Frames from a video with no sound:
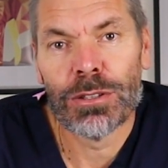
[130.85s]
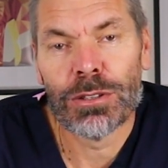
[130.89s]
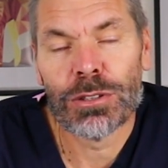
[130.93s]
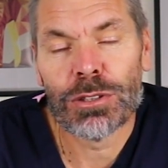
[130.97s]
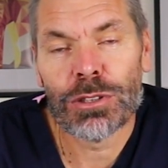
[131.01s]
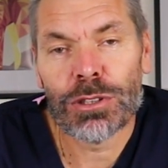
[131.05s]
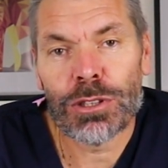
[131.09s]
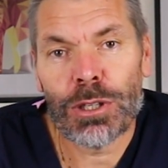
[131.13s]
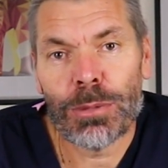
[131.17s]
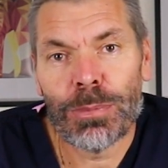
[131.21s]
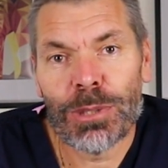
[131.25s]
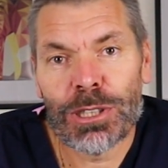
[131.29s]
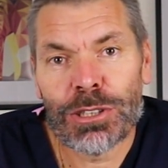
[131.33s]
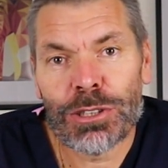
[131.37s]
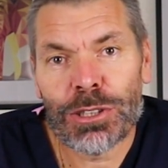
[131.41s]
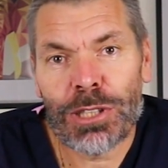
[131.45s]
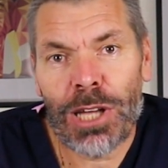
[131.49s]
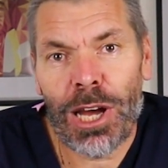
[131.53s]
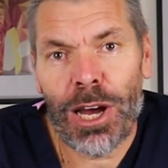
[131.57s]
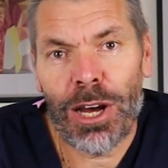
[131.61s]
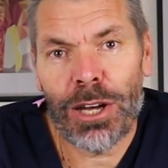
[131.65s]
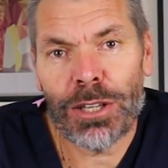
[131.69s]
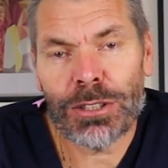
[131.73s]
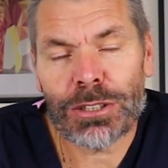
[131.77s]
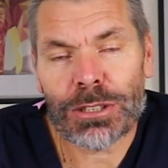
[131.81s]
So we'll
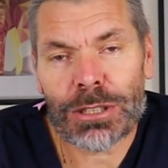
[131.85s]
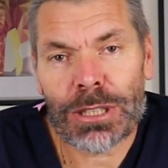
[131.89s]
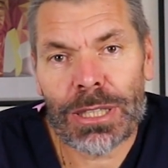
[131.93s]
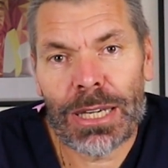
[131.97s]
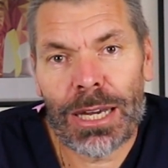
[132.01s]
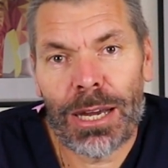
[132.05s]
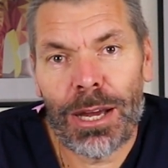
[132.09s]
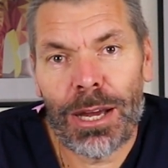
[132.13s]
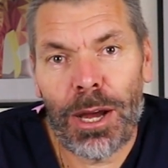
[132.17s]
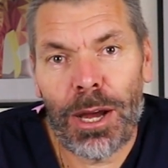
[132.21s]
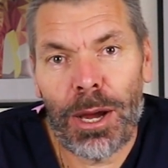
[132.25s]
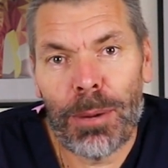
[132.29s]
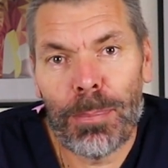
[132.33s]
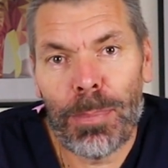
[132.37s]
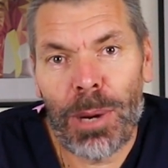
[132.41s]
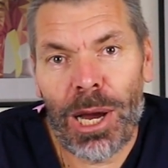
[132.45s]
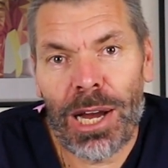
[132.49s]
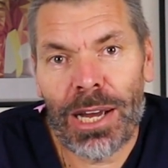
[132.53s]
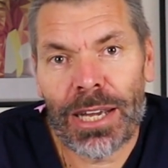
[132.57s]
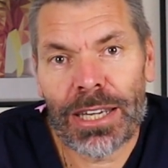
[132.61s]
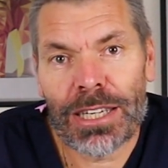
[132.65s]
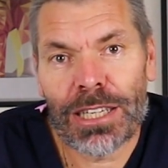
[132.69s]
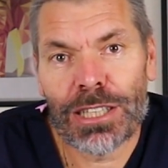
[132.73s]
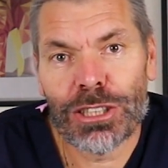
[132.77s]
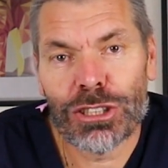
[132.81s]
start
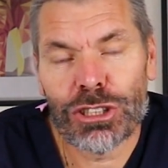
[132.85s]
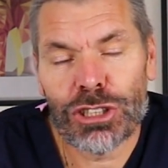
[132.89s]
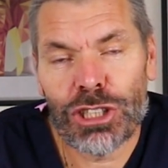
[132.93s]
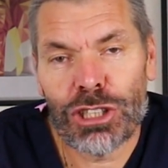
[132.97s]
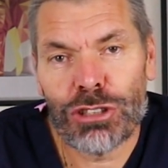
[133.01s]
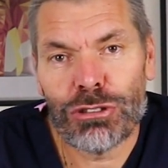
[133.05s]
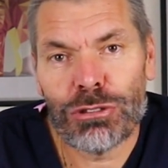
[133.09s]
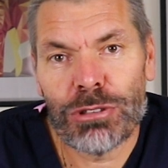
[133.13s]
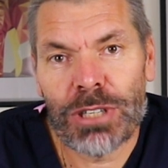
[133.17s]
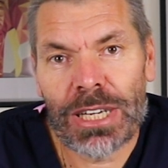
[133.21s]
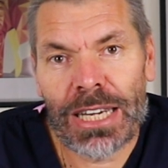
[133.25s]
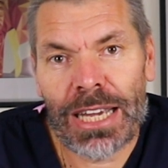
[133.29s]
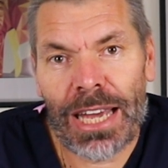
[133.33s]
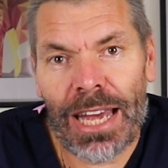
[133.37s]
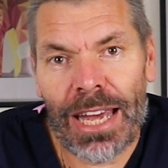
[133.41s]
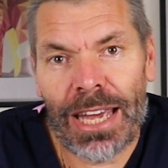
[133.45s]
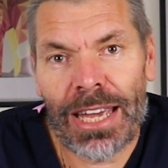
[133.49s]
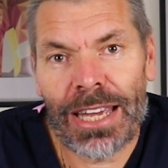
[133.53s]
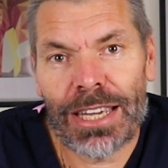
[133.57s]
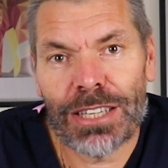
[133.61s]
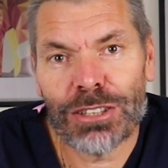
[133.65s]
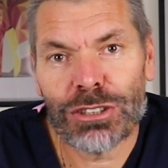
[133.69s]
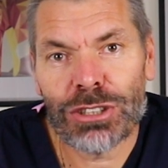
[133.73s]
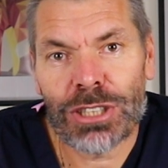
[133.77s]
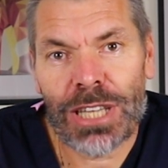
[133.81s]
by considering
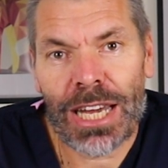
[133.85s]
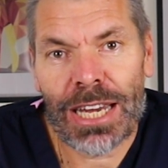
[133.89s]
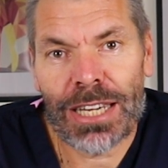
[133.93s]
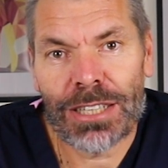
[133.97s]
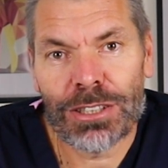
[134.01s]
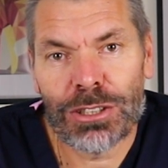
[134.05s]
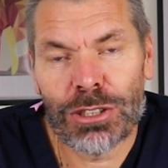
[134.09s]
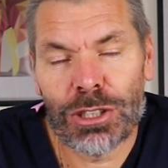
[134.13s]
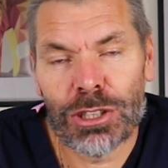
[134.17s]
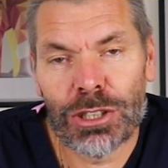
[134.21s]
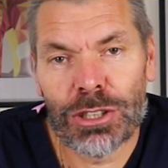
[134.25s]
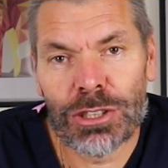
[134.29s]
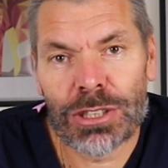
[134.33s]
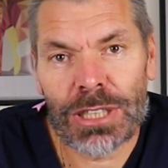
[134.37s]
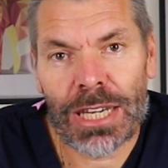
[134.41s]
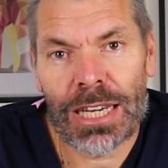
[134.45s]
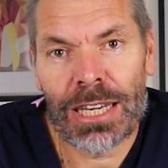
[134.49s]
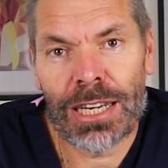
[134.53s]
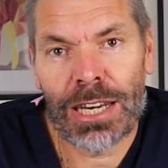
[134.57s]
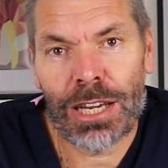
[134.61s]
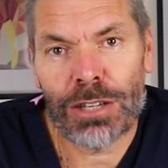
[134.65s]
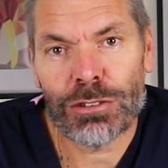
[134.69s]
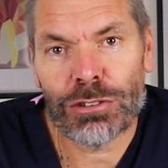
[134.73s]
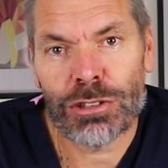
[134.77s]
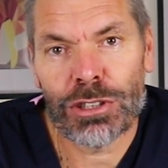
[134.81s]
a standard
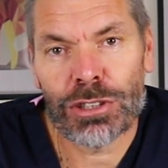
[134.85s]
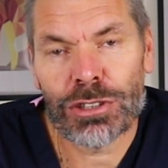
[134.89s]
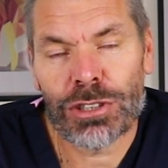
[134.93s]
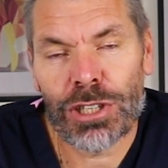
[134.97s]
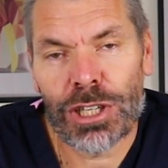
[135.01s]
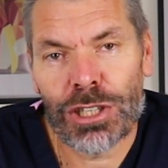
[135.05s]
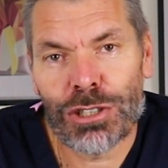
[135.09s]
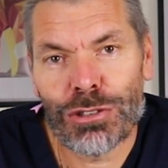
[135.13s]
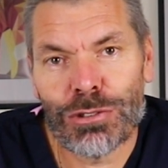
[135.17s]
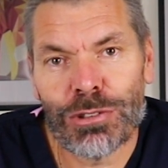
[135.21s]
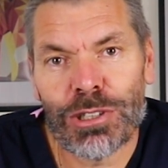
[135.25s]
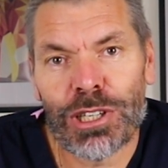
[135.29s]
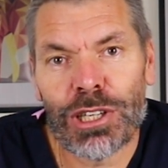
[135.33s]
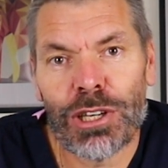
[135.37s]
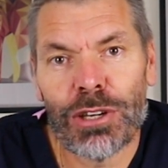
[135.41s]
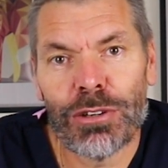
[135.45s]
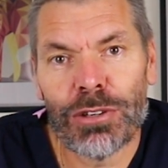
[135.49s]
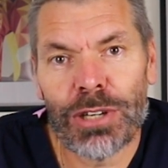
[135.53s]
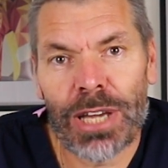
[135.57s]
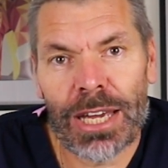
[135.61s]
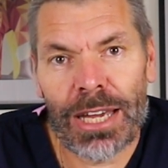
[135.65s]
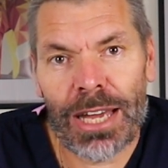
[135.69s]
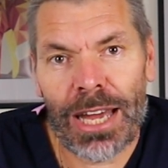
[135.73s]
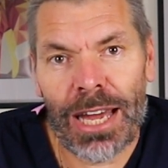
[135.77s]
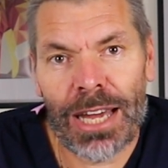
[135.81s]
electrosurgery
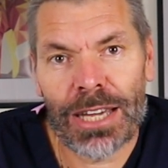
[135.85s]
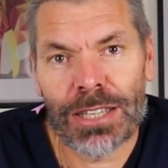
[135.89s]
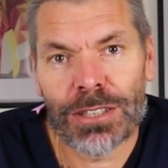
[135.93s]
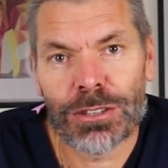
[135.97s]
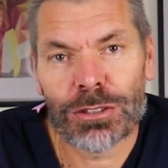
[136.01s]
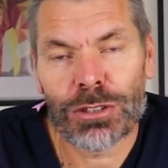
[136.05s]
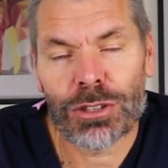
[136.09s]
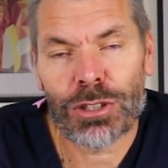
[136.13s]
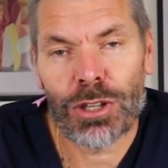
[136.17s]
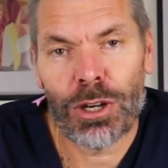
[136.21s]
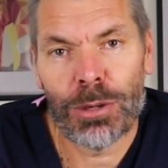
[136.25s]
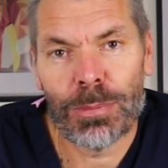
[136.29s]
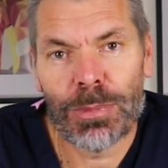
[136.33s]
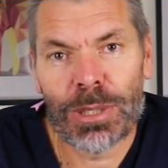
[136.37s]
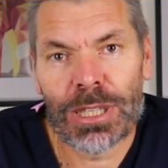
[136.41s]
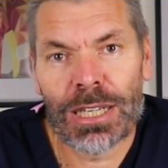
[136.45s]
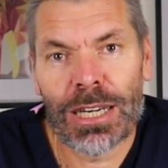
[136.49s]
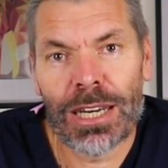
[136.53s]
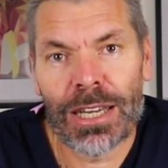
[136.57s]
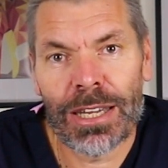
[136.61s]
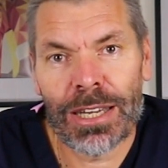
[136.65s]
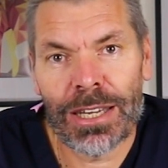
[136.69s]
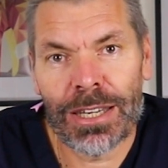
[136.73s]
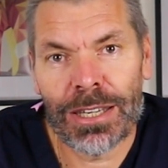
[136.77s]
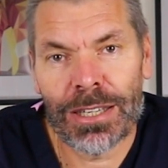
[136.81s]
unit as
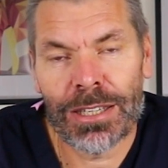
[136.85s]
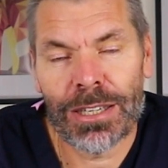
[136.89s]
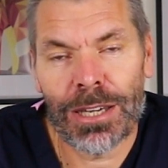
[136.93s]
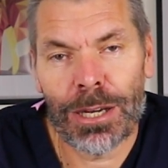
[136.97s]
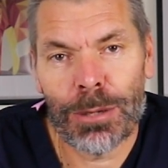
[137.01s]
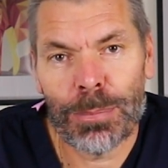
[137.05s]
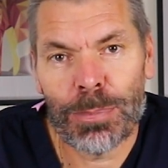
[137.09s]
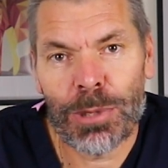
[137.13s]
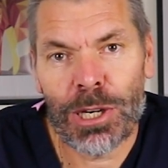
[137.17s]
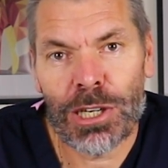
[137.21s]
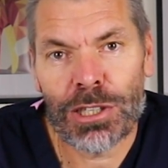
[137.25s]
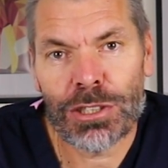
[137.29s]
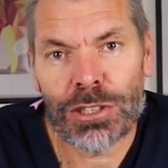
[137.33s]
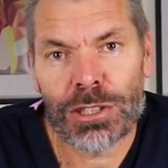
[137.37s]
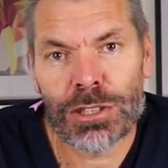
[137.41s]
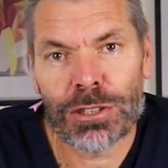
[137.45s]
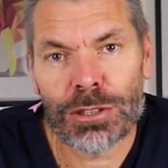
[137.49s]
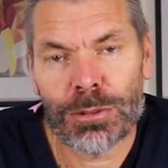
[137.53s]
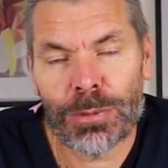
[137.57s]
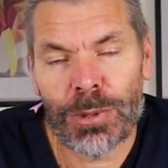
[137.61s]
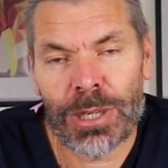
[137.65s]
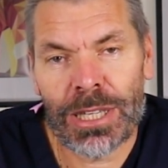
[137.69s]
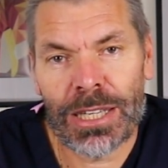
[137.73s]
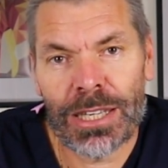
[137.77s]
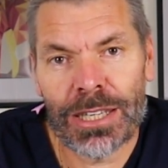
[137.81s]
commonly
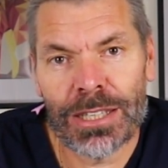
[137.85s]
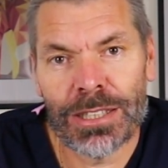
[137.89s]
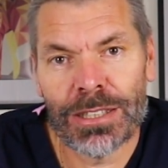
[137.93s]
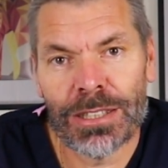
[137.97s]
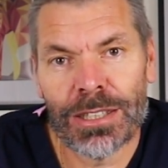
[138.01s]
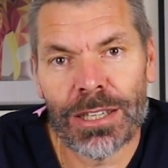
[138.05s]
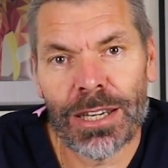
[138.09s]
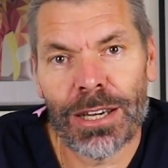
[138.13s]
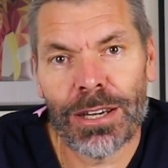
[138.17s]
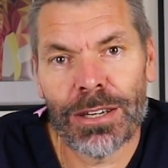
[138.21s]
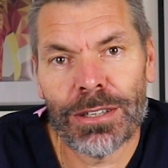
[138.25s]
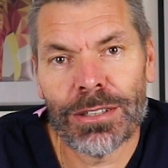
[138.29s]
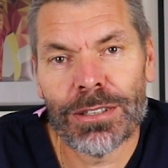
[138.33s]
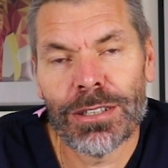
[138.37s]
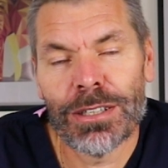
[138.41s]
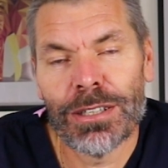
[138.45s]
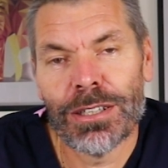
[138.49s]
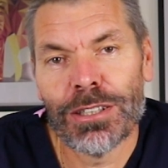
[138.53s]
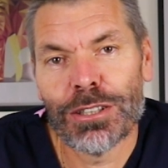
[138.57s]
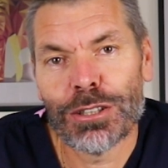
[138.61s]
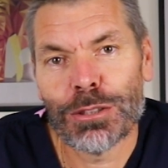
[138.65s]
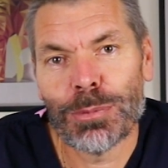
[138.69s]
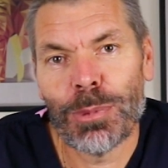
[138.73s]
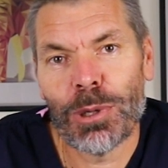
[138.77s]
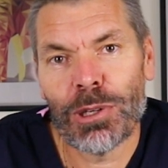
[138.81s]
purchased within
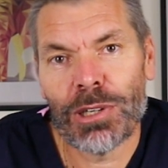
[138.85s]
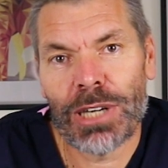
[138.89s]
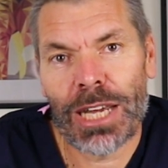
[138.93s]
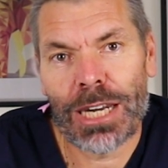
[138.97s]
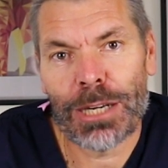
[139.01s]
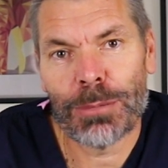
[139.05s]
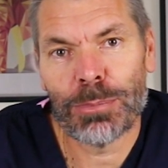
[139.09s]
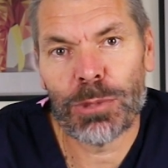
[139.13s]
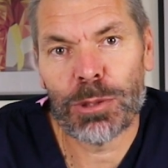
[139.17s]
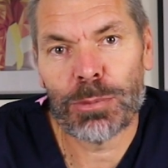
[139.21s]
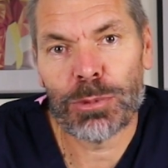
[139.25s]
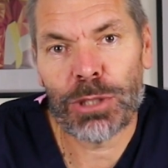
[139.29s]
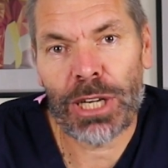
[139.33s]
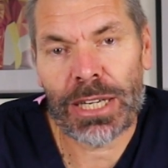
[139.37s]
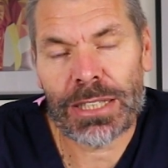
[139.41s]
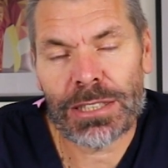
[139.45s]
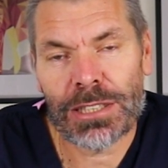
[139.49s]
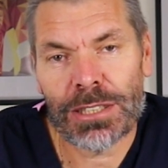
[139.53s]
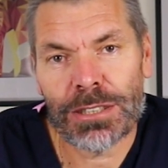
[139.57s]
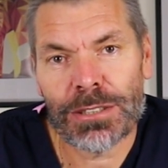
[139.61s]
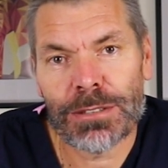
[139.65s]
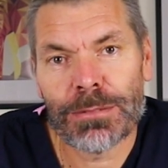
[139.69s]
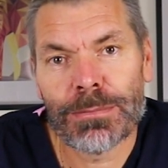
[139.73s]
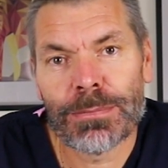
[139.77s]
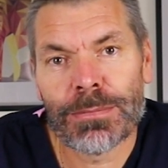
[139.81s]
small animal
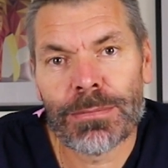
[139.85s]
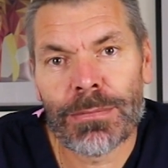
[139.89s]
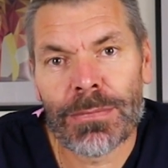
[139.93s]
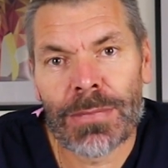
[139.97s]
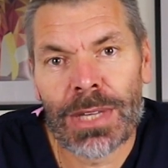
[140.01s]
practice.